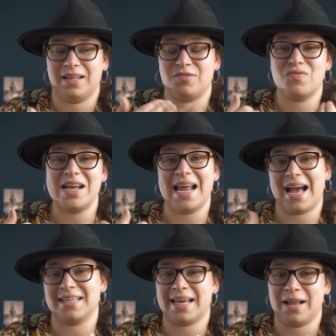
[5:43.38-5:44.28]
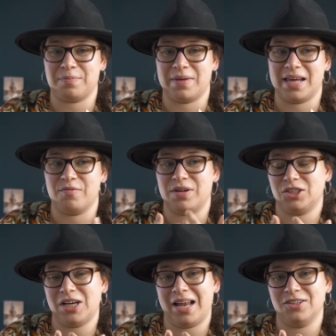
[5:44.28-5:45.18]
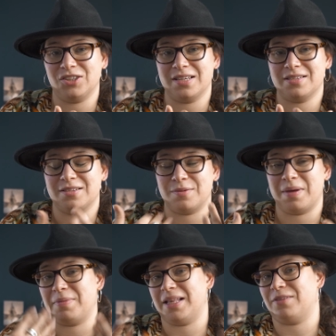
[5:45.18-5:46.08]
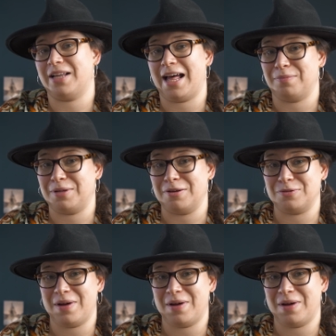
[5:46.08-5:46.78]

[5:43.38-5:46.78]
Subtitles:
That really has helped me with the challenges. So maybe that will help you as